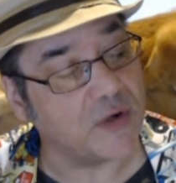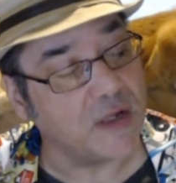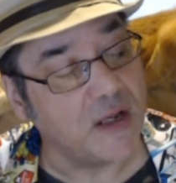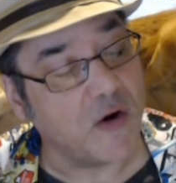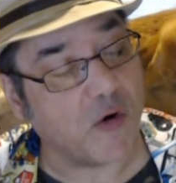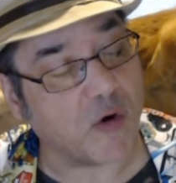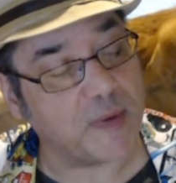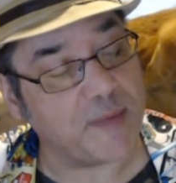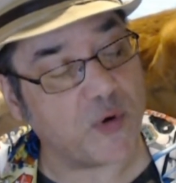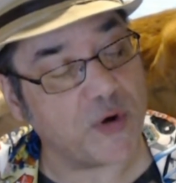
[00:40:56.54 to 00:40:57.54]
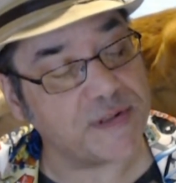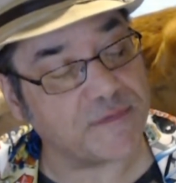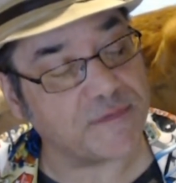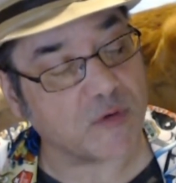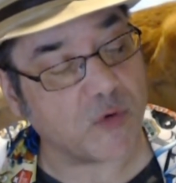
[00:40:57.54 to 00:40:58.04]
throw or be
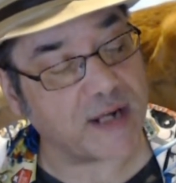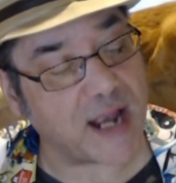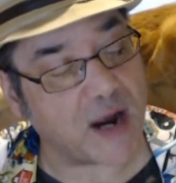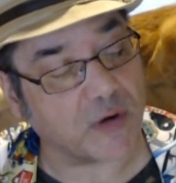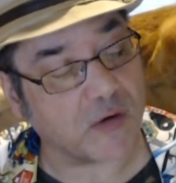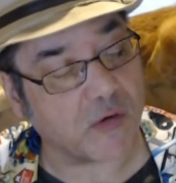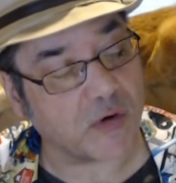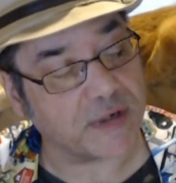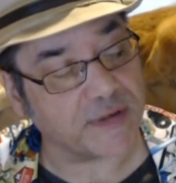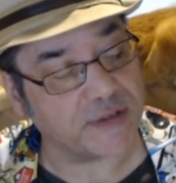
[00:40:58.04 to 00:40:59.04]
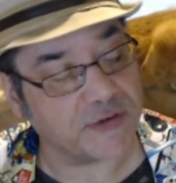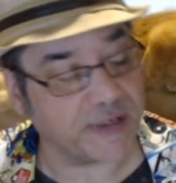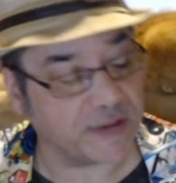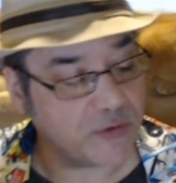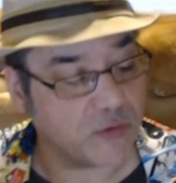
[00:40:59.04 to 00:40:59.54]
poisoned for 1 hour or
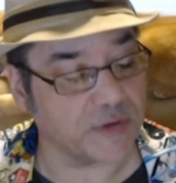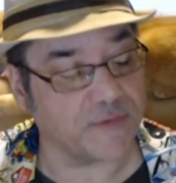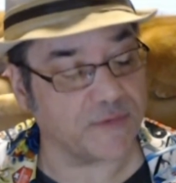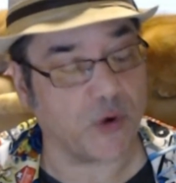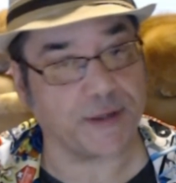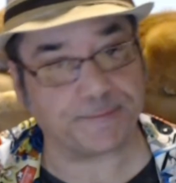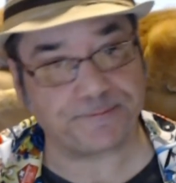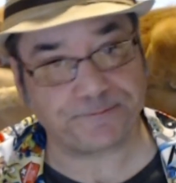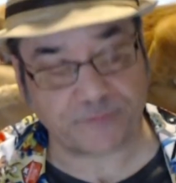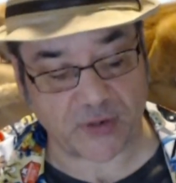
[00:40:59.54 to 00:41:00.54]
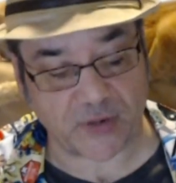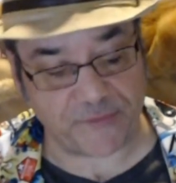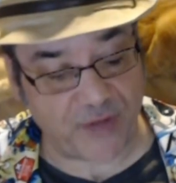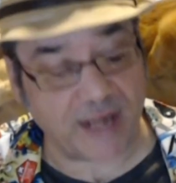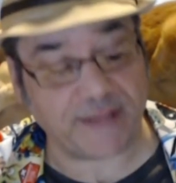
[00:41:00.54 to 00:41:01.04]
until they drink 2 quarts of water. Okay,